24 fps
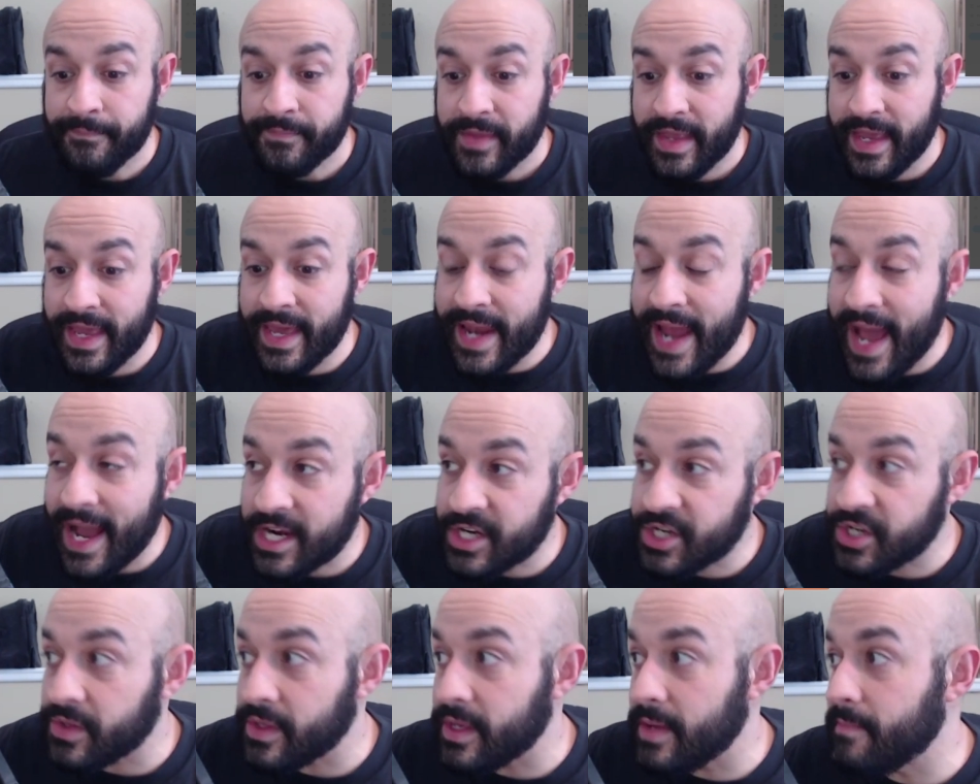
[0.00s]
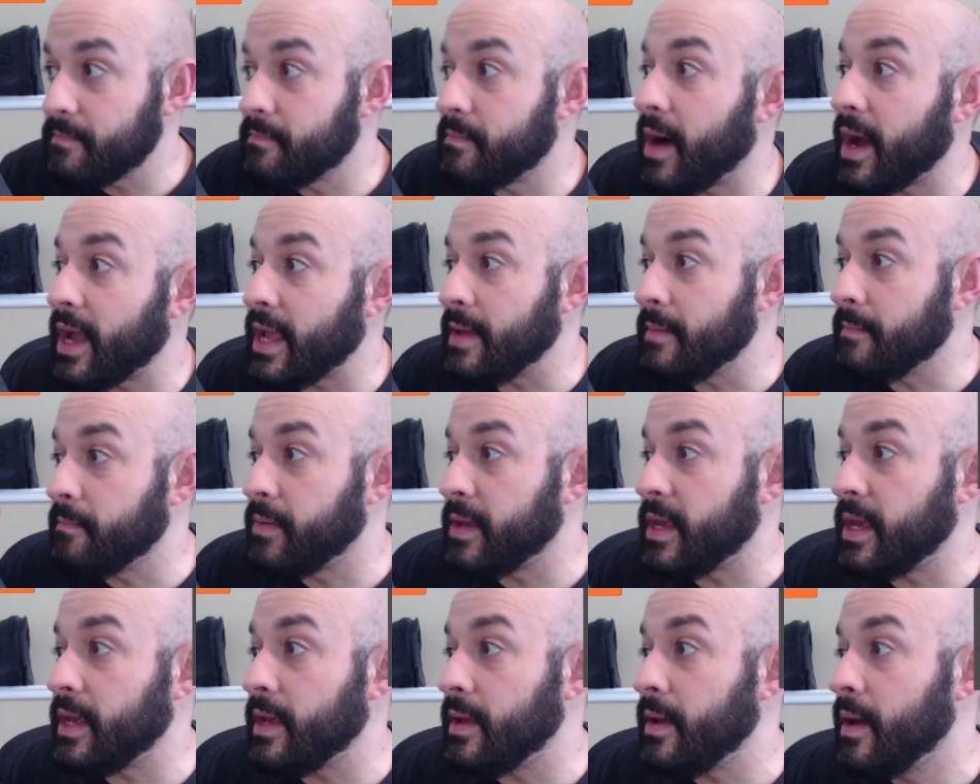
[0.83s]
it actually might
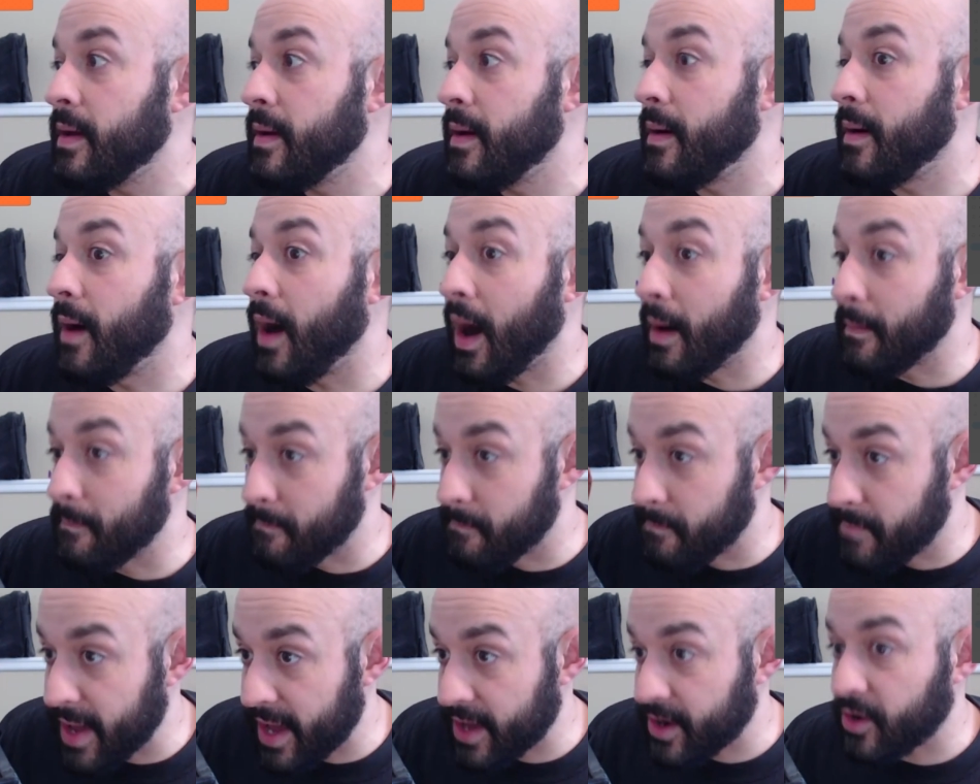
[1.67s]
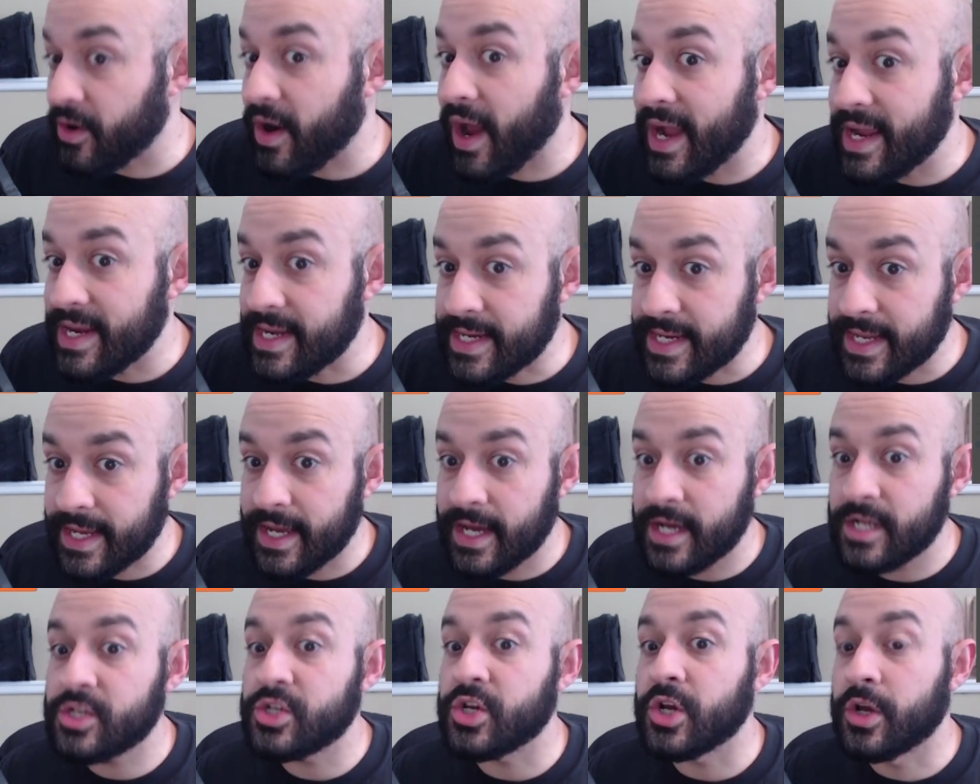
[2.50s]
be a better
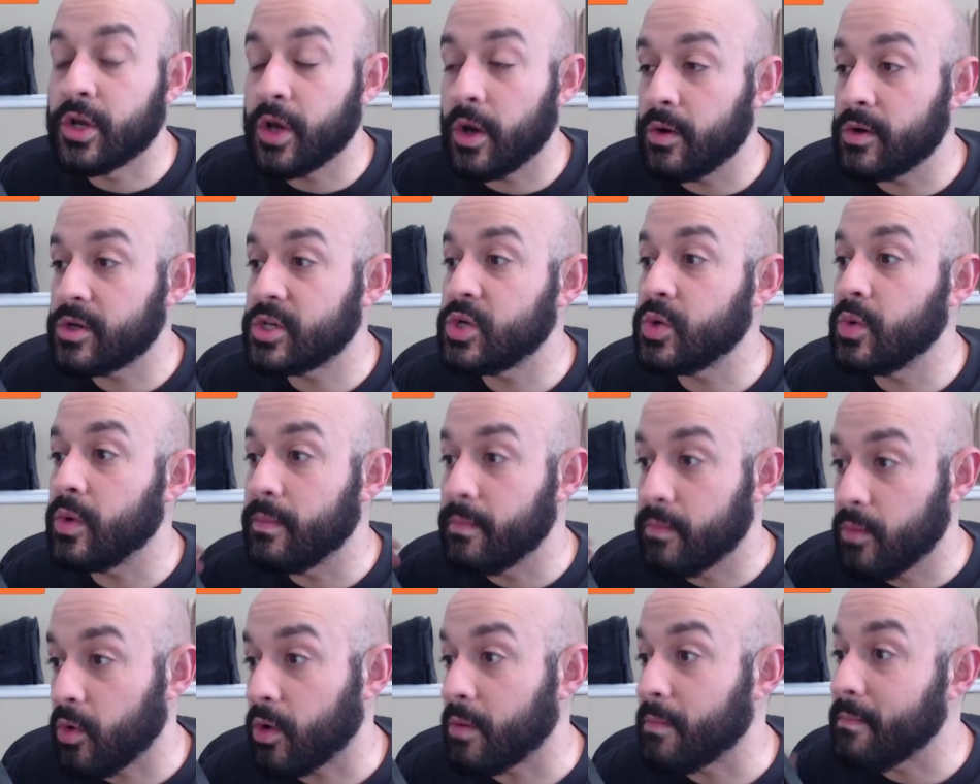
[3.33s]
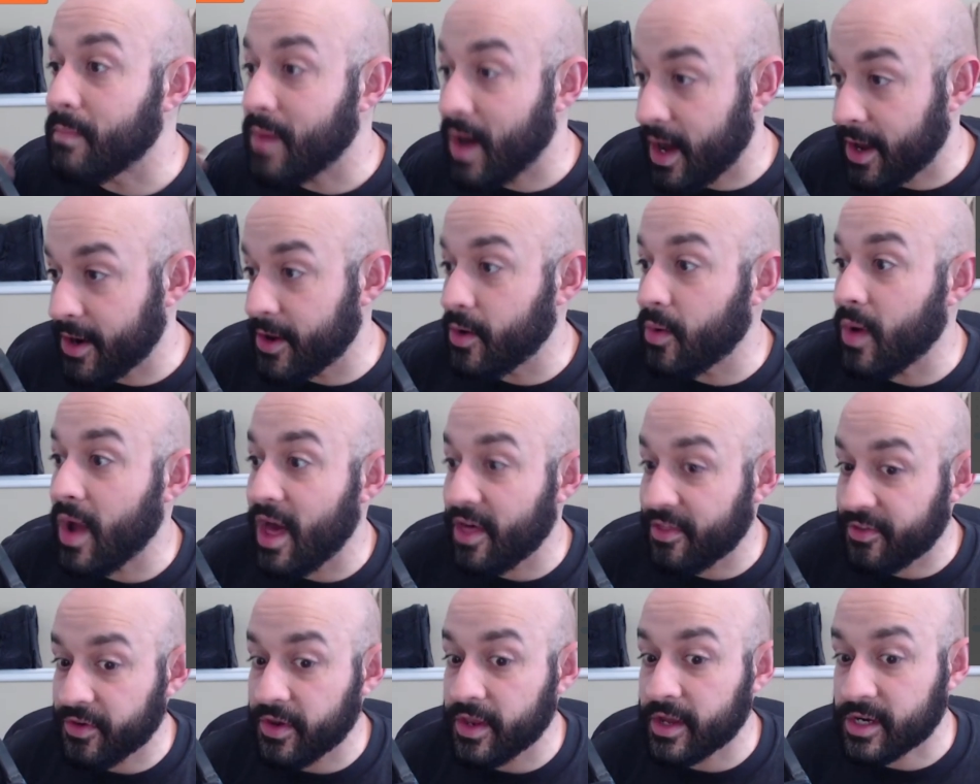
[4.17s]
idea to go to a more
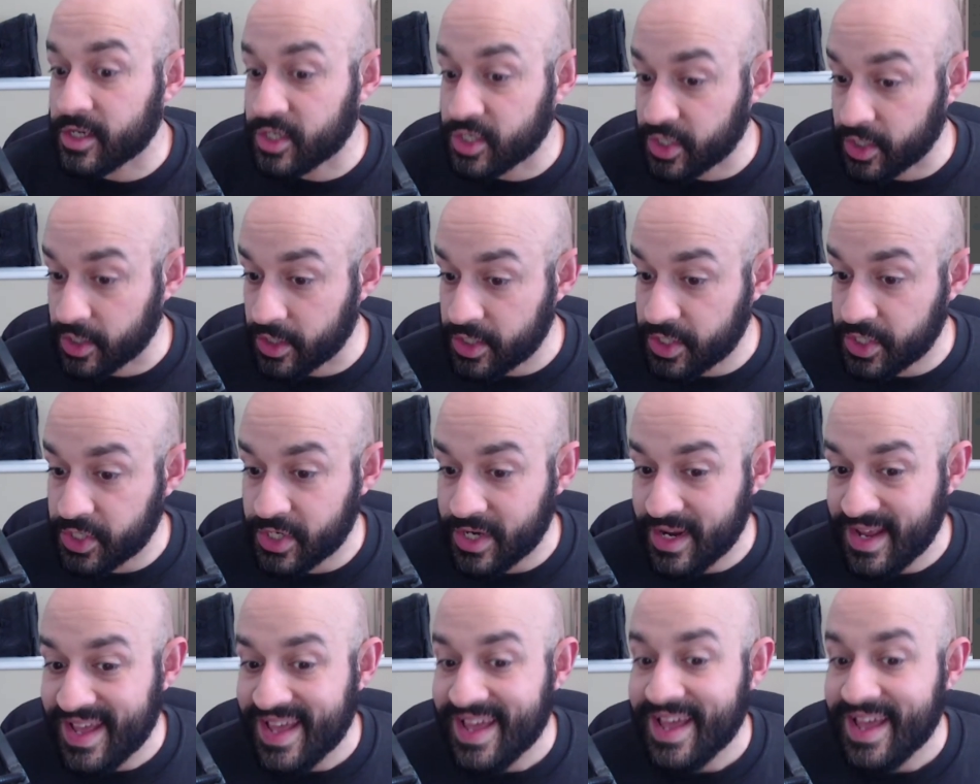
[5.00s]
mono-ethnic church